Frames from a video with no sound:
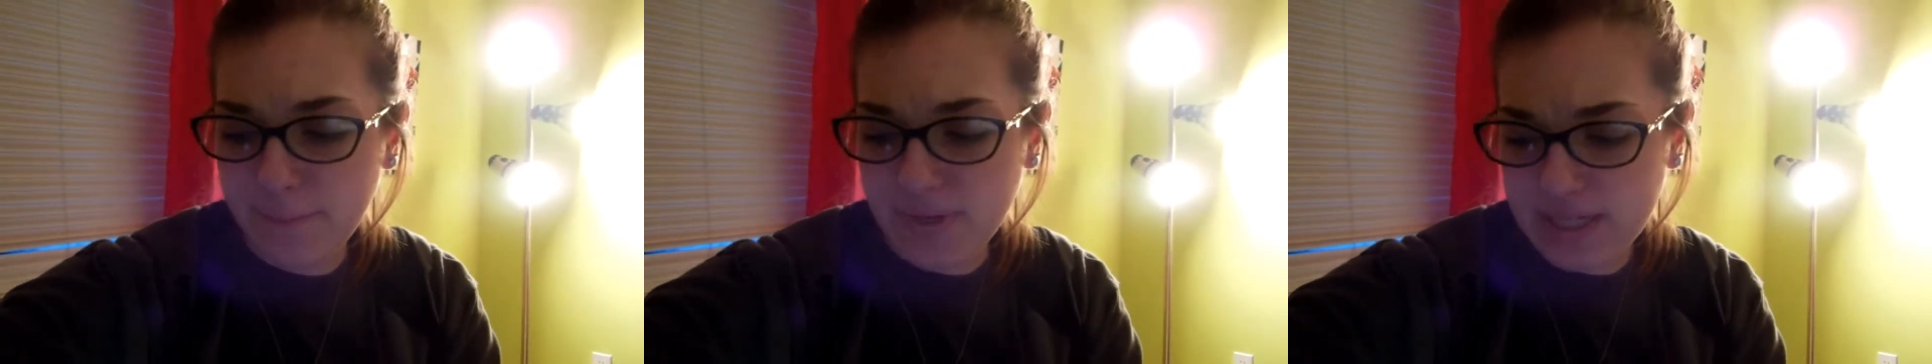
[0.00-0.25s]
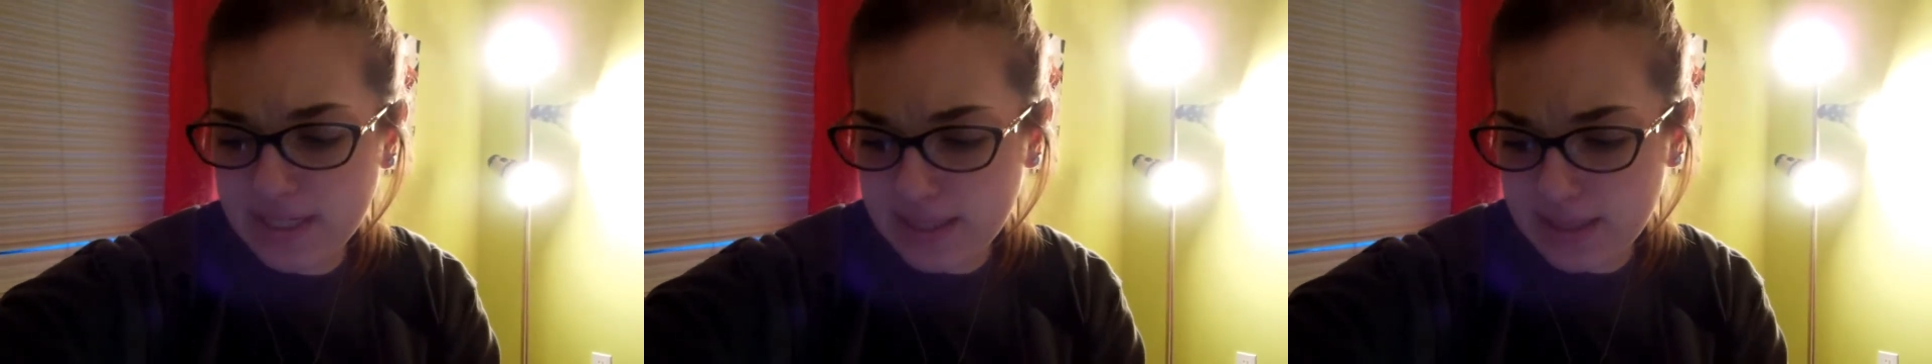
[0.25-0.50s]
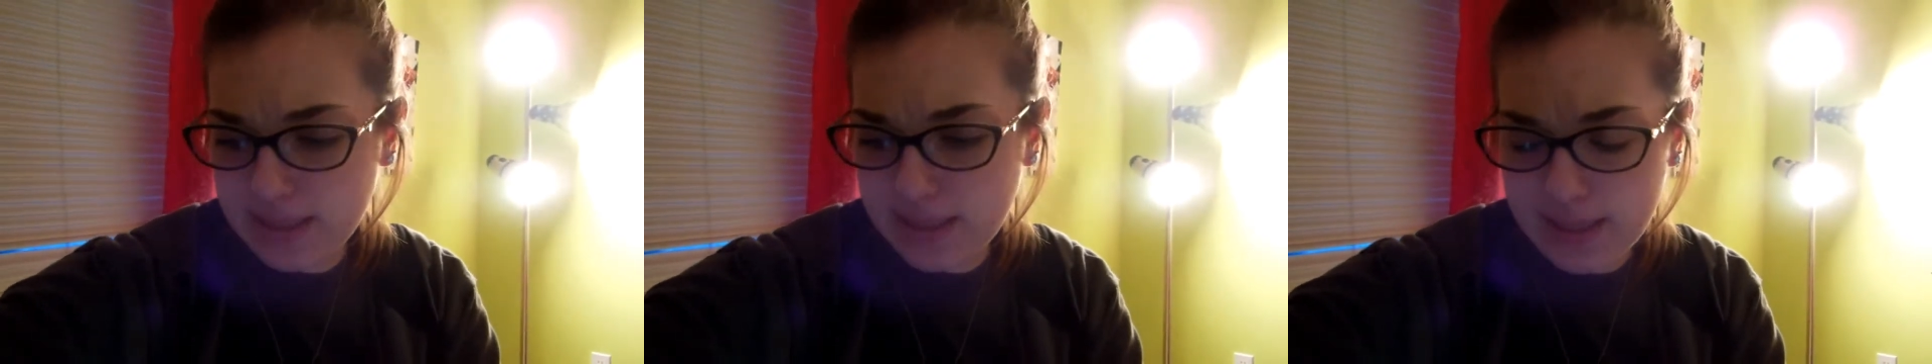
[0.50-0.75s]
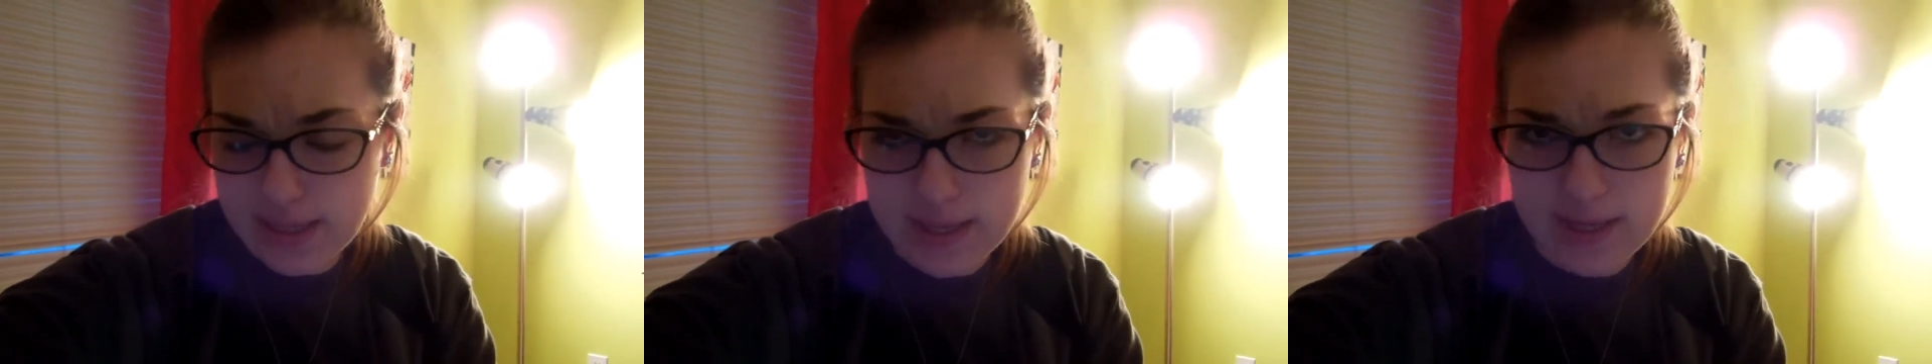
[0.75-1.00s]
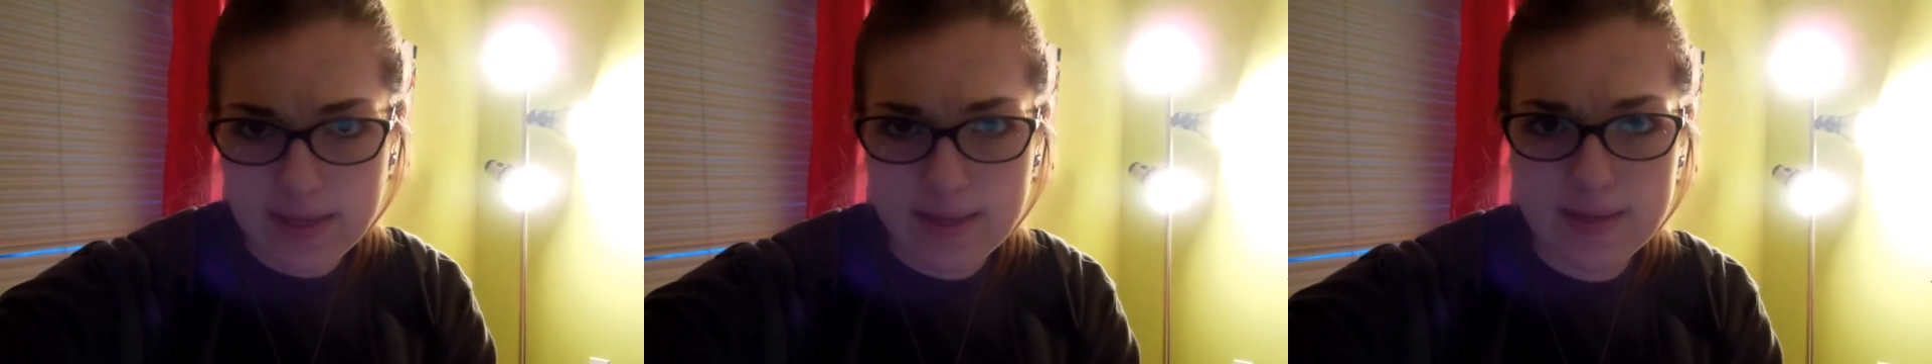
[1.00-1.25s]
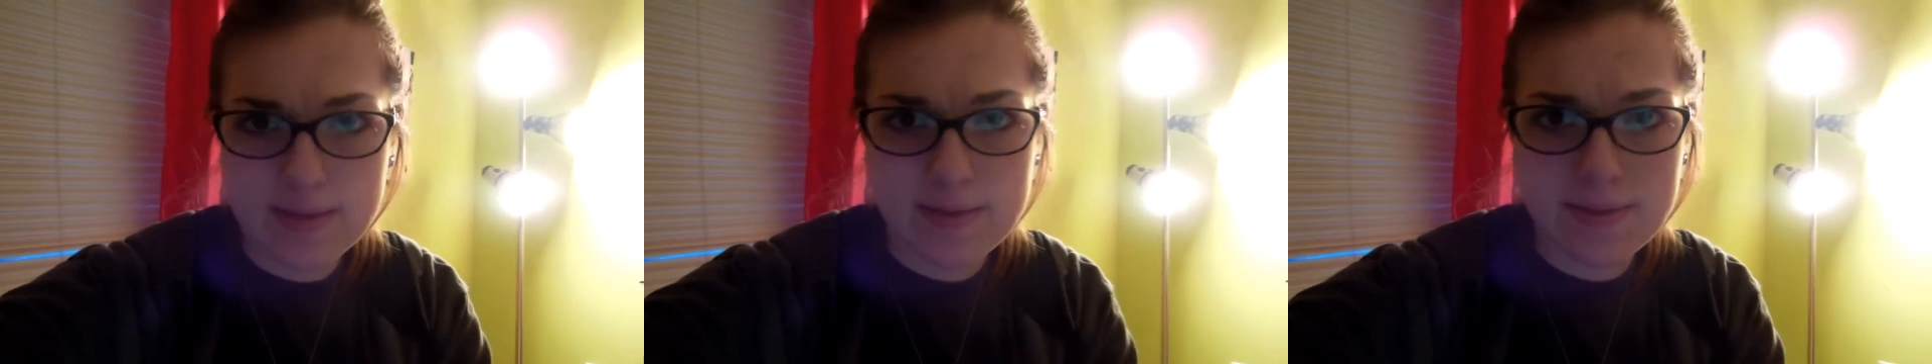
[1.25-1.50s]
But you see,
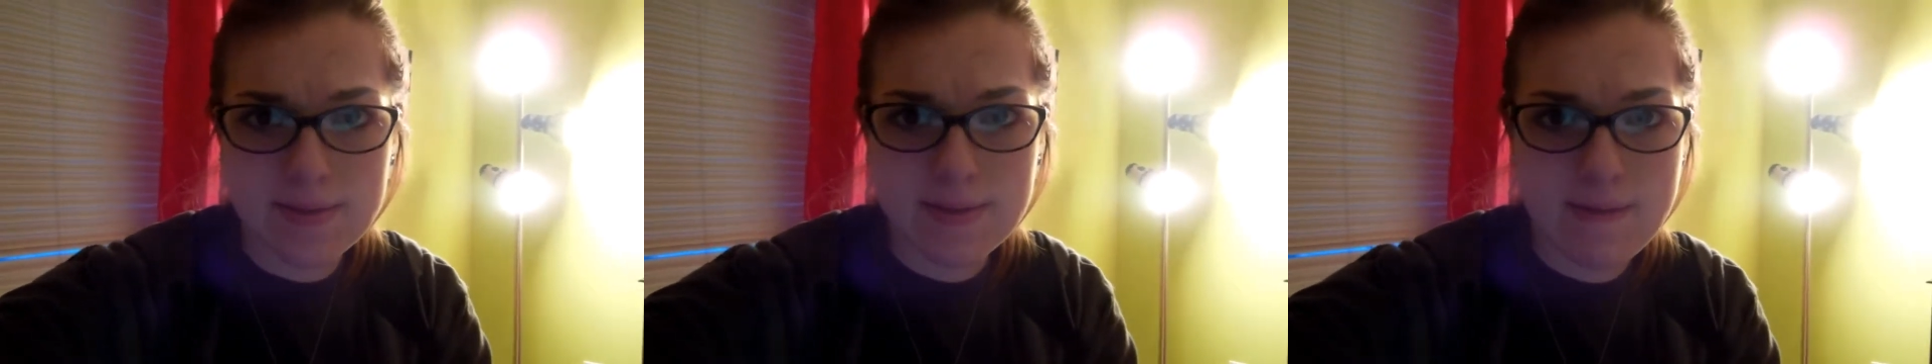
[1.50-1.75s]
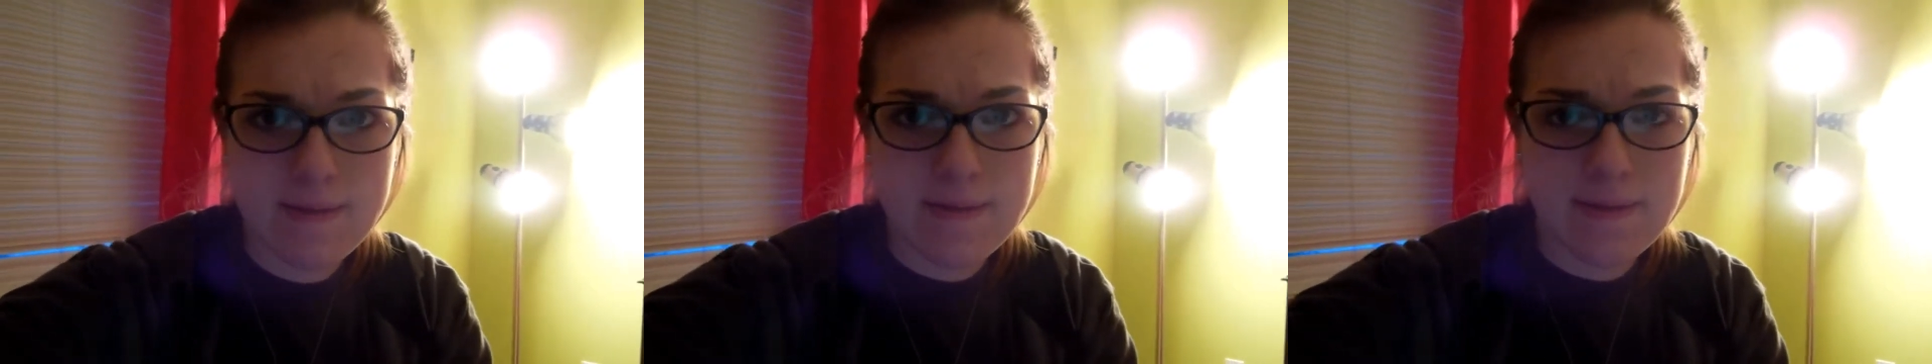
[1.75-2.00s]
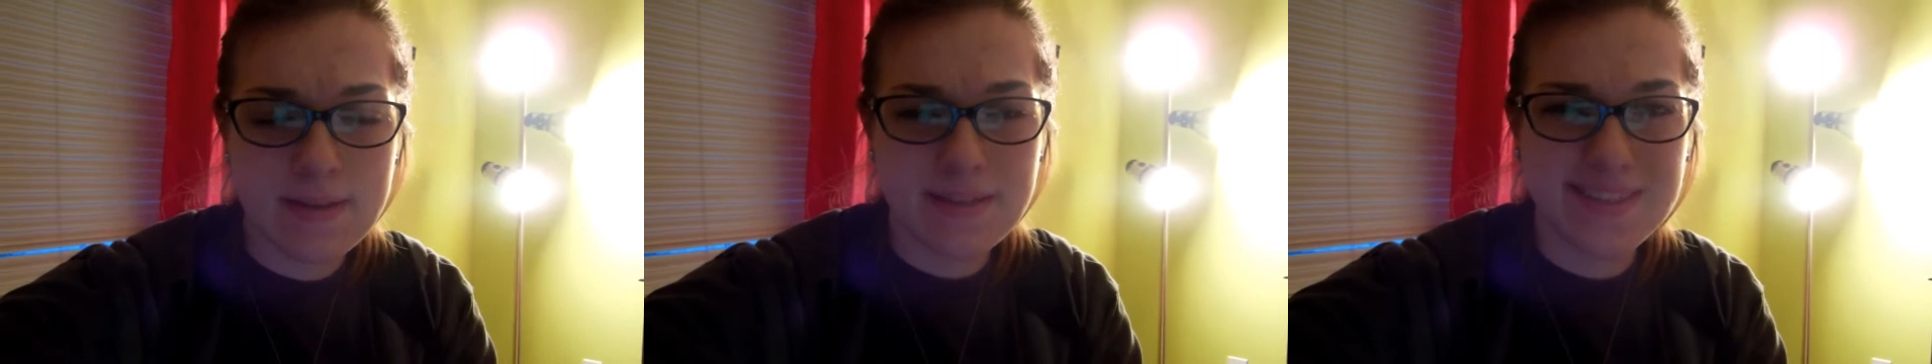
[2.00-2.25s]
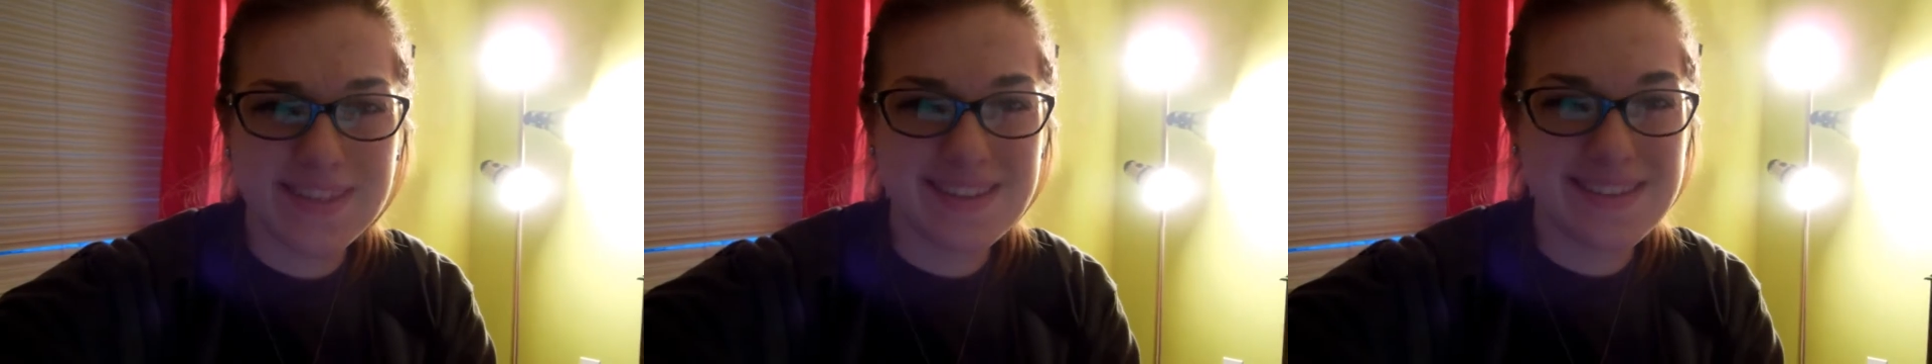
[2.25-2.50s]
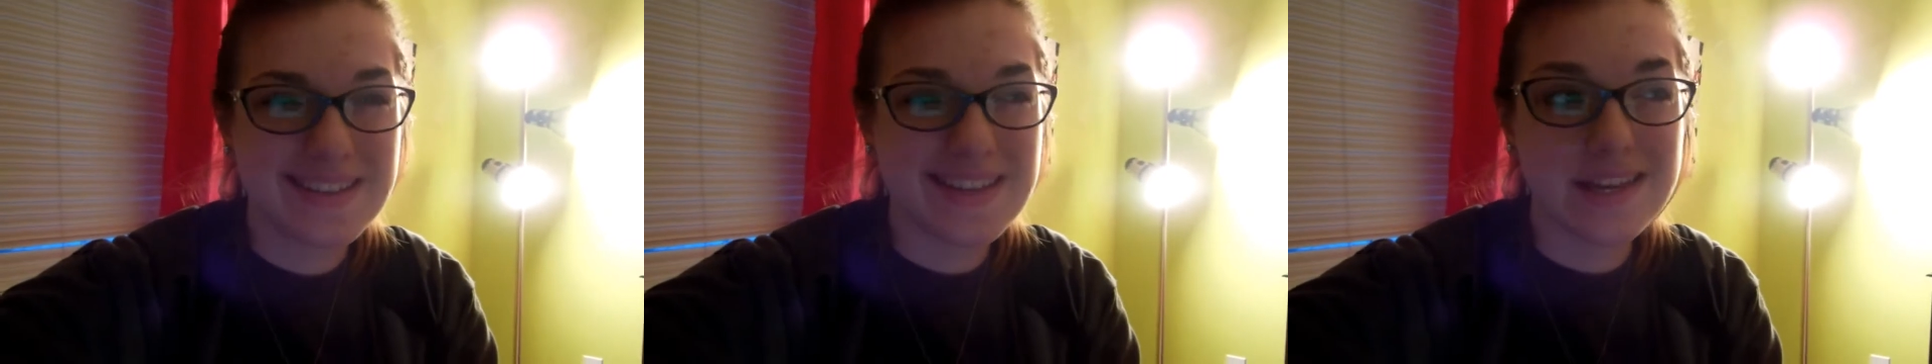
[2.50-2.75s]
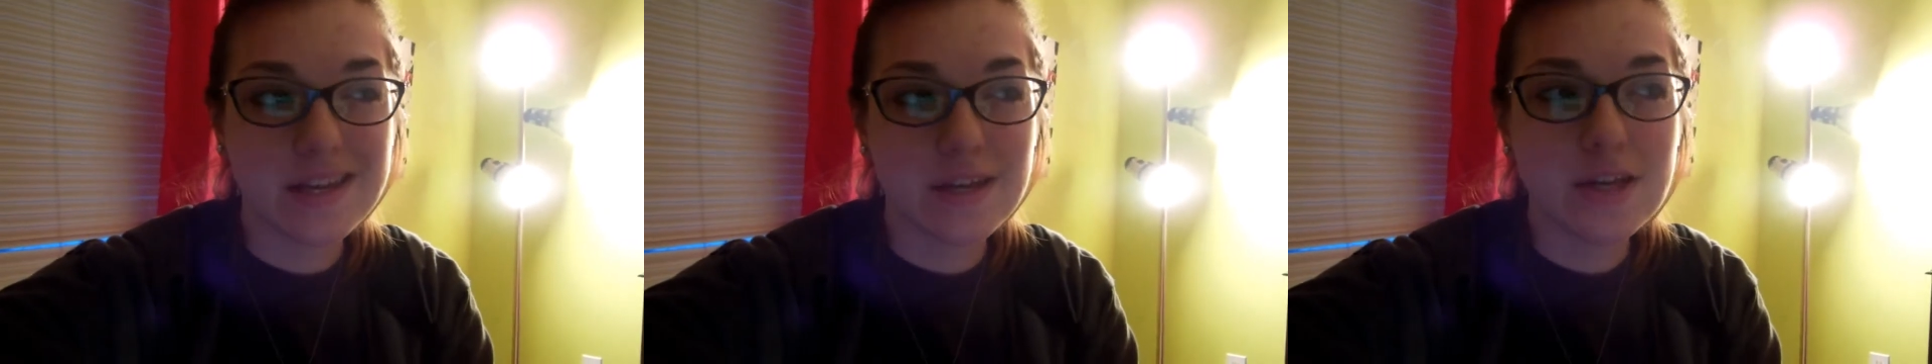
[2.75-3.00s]
then
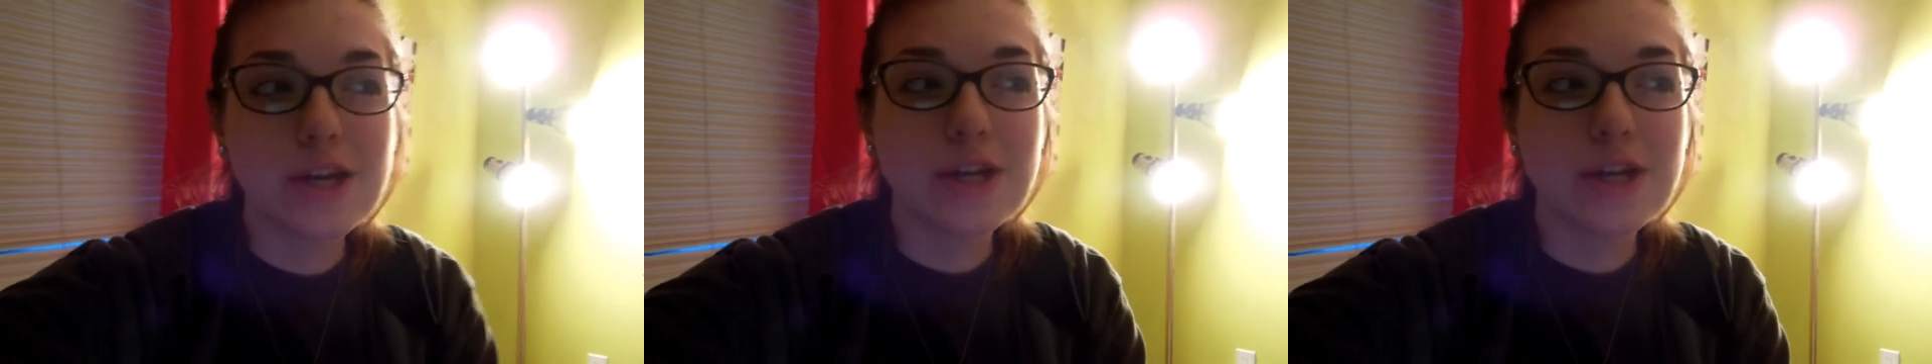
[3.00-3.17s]
like